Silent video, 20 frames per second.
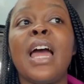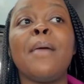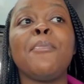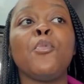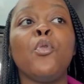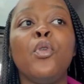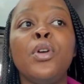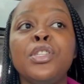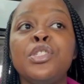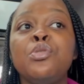I'm
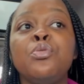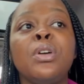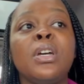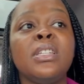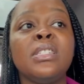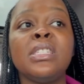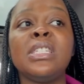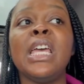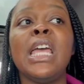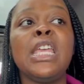going to
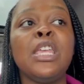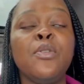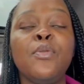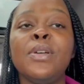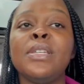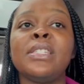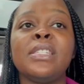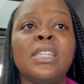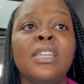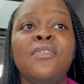
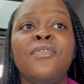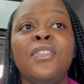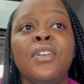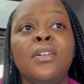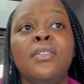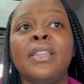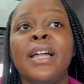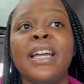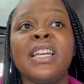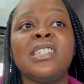continuously
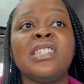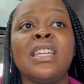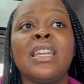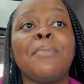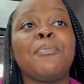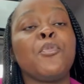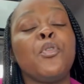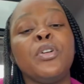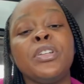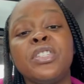feel like shit.
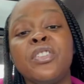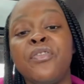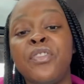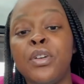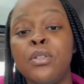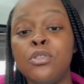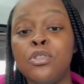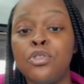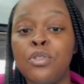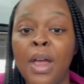I'm going to
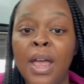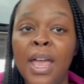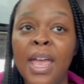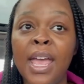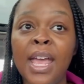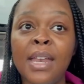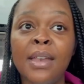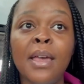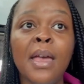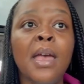feel
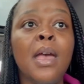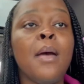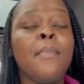drained.